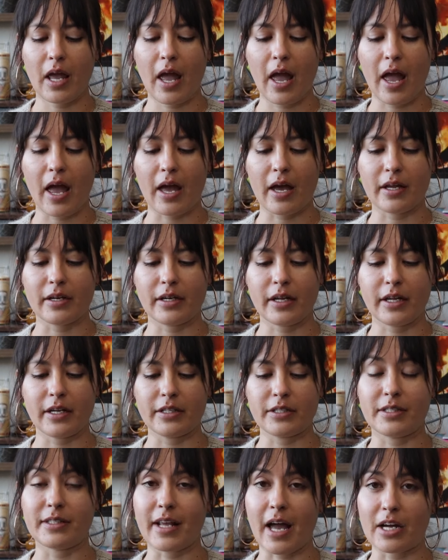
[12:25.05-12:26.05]
it
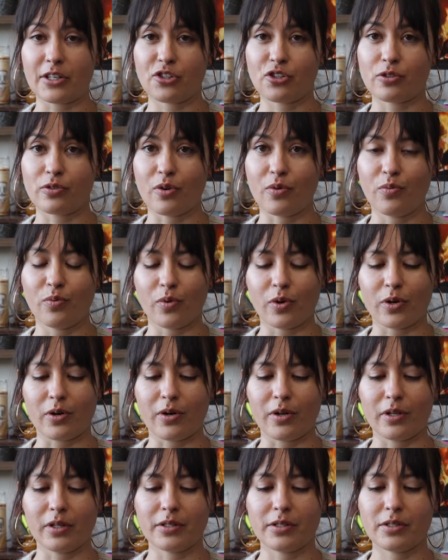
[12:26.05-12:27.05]
is natural
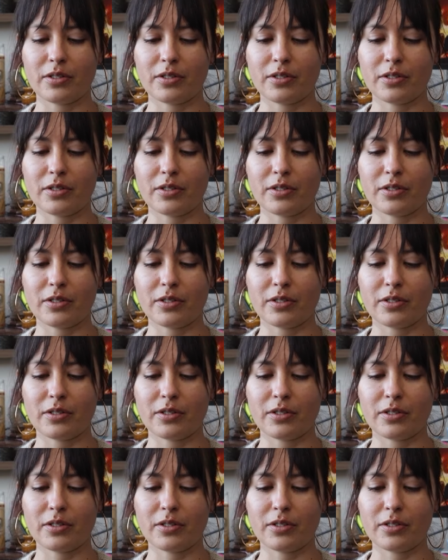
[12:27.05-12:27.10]
wool.